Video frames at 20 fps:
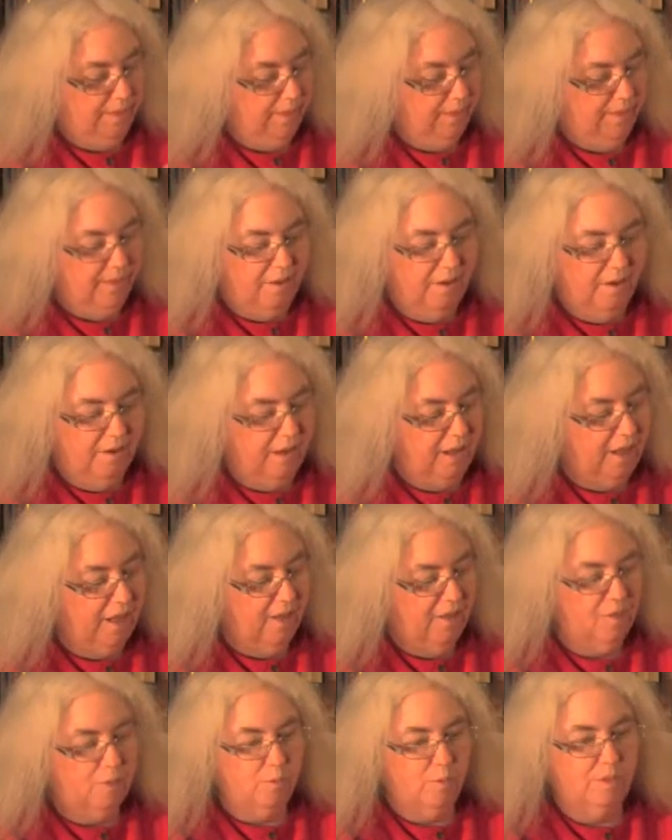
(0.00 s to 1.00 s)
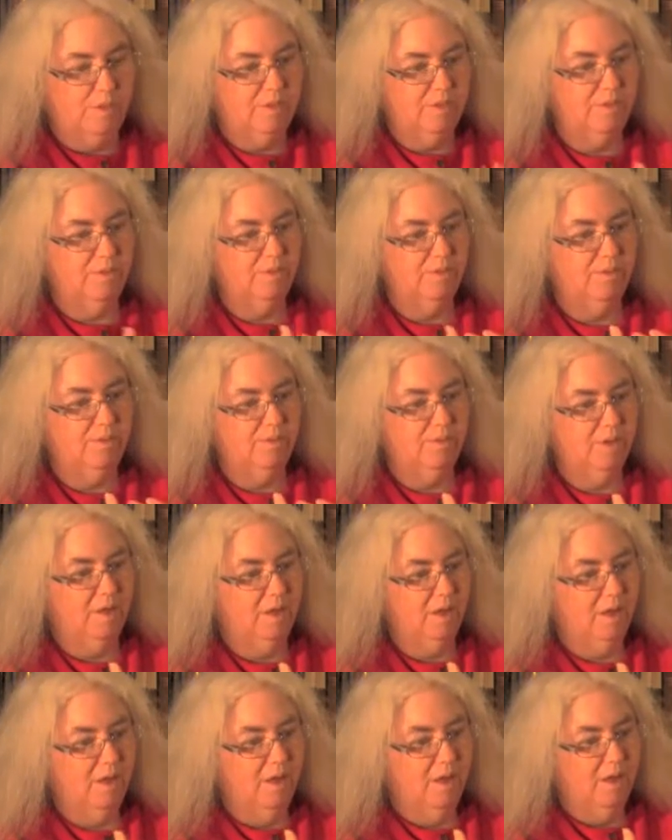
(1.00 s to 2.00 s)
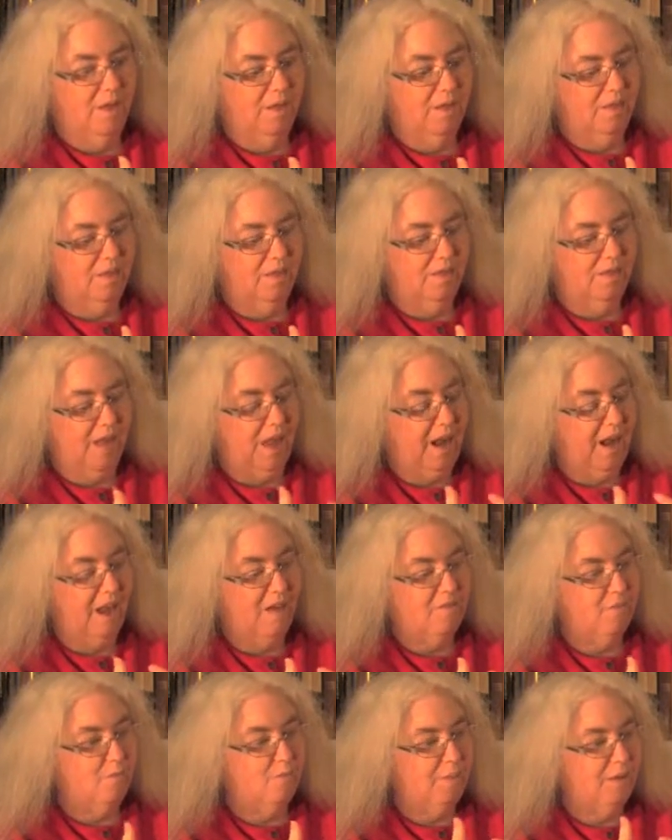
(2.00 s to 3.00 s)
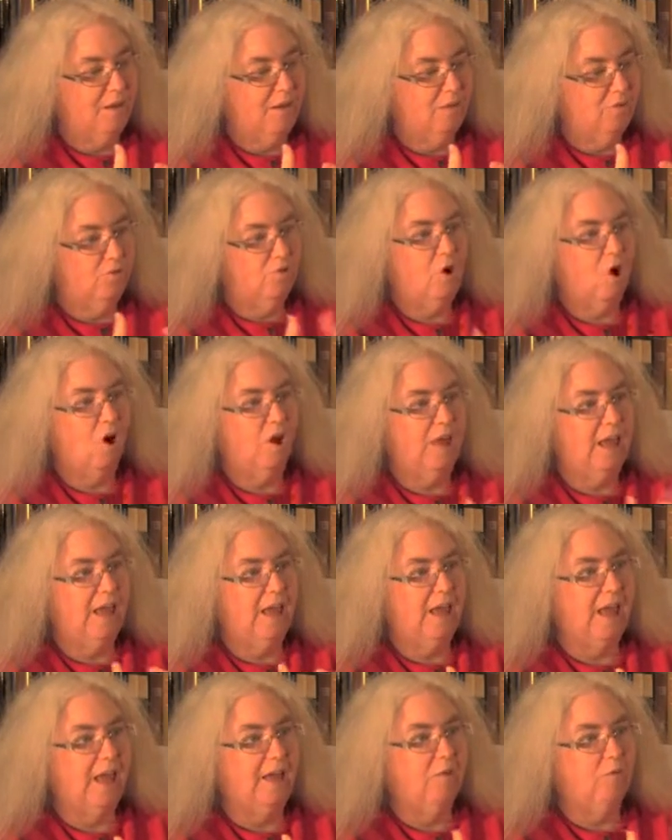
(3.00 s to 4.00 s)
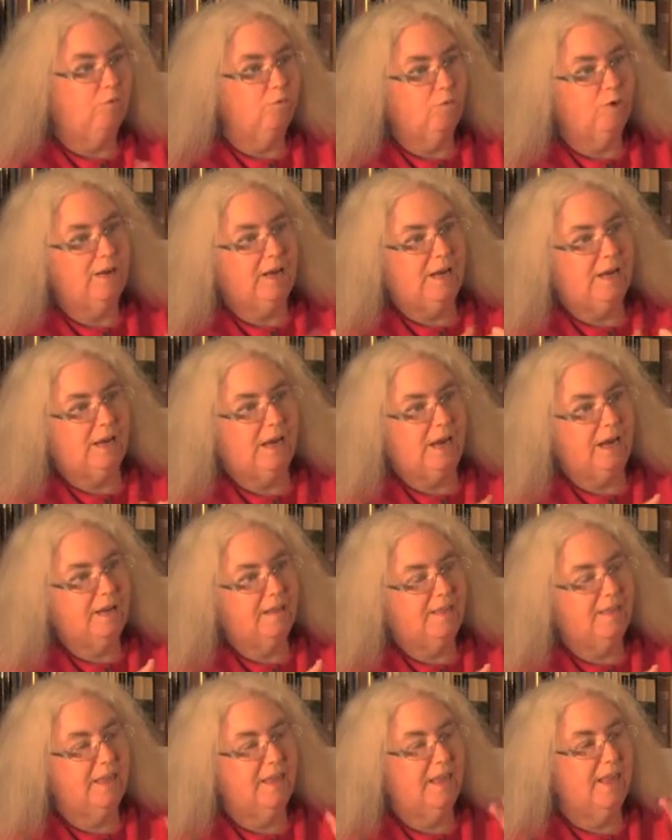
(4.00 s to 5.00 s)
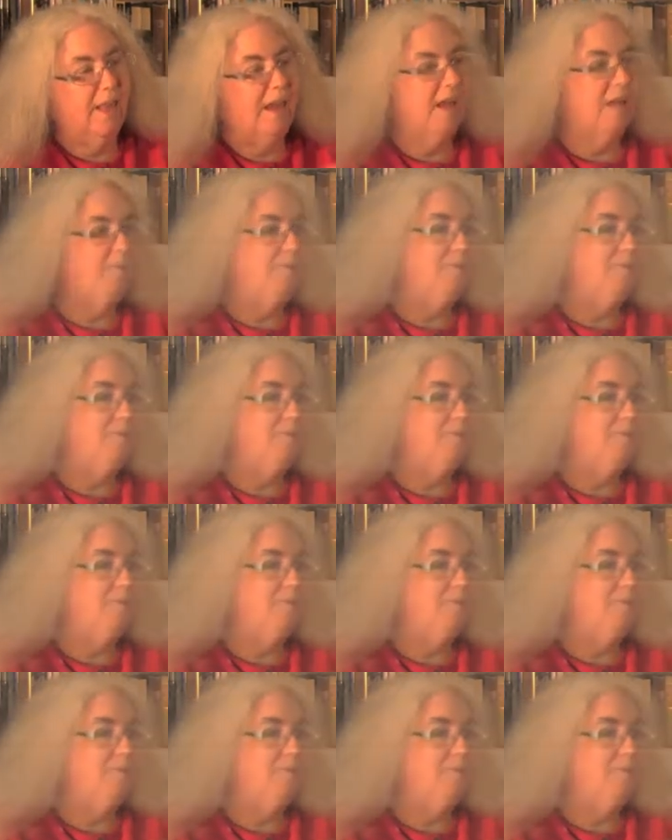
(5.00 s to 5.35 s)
they're kids that have been talking and reading and thinking